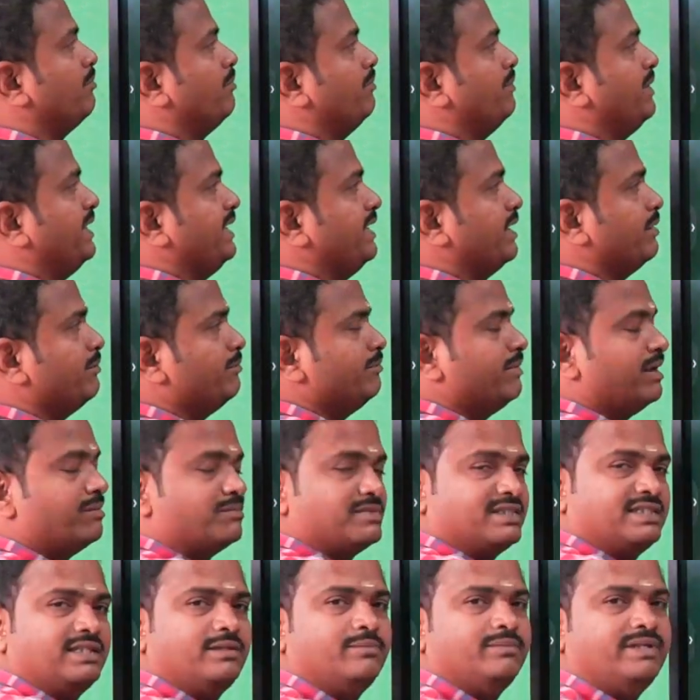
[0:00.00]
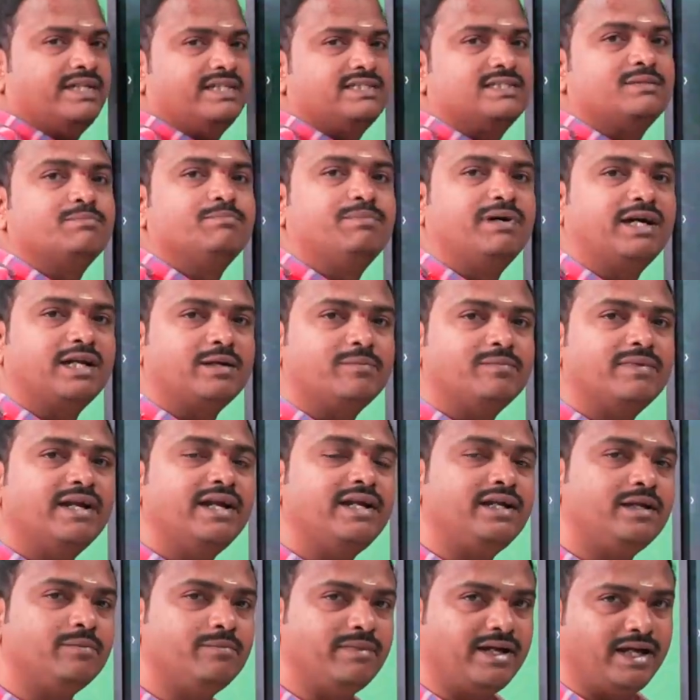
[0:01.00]
PMMC means
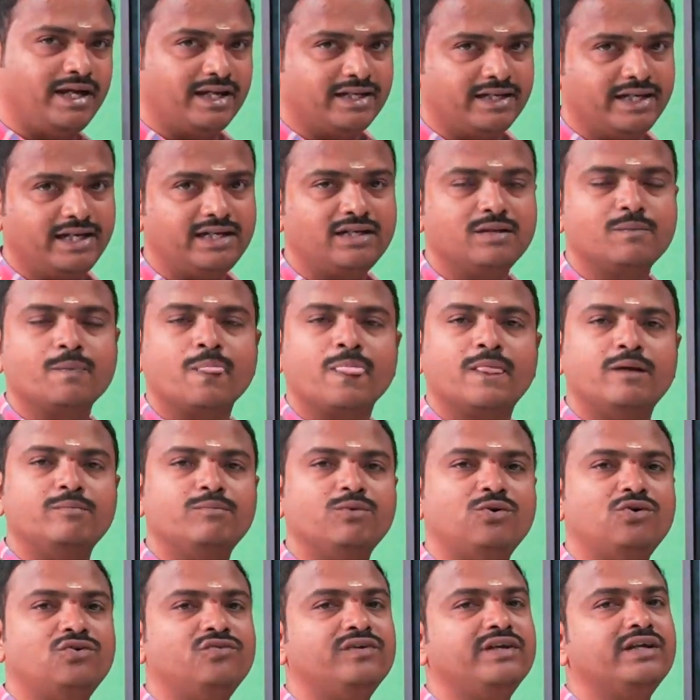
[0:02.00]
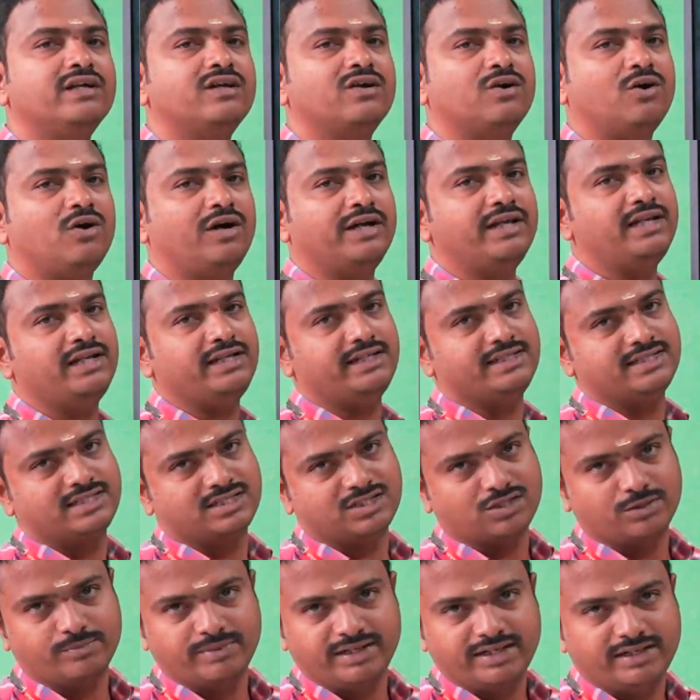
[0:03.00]
permanent magnet moving coil
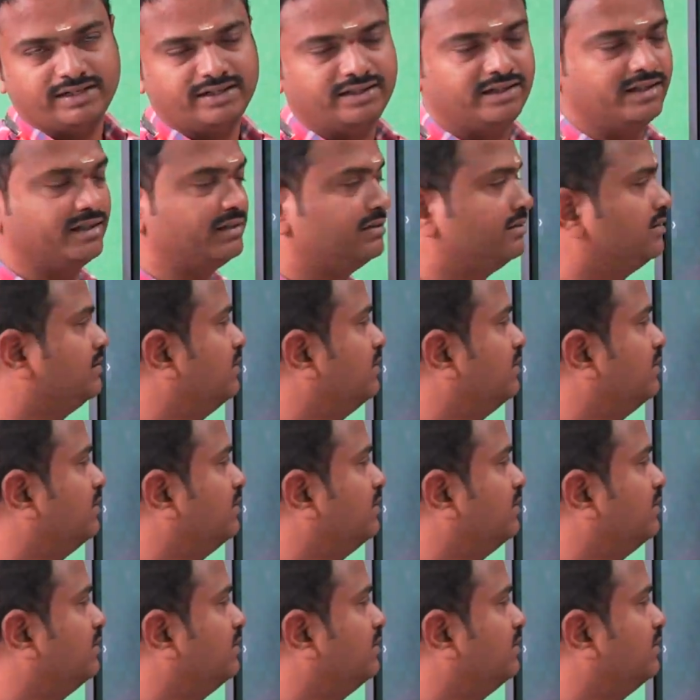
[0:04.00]
instrument.